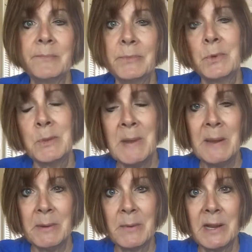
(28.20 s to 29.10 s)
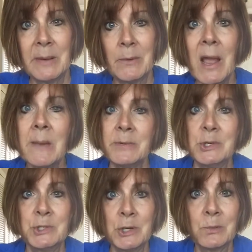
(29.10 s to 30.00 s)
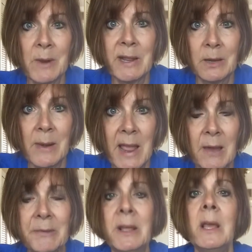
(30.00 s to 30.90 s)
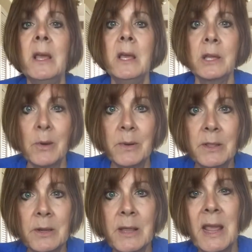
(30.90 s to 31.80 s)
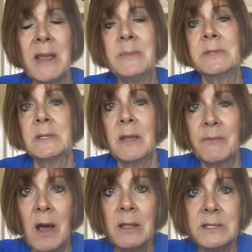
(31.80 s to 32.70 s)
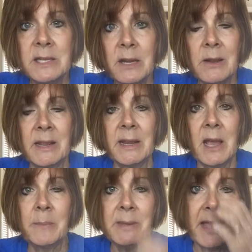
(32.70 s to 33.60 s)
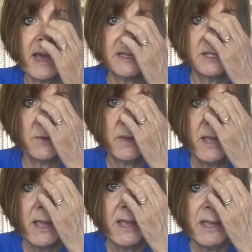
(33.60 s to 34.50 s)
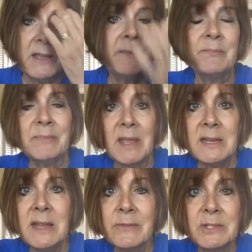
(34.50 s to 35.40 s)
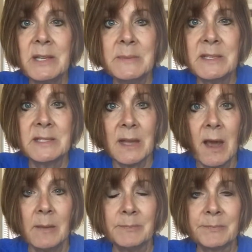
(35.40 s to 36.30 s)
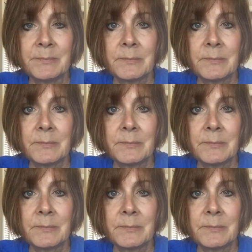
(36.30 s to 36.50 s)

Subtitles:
may not be running them around, but you're still running around, going to their games and volunteering and helping out. So it never seems to stop.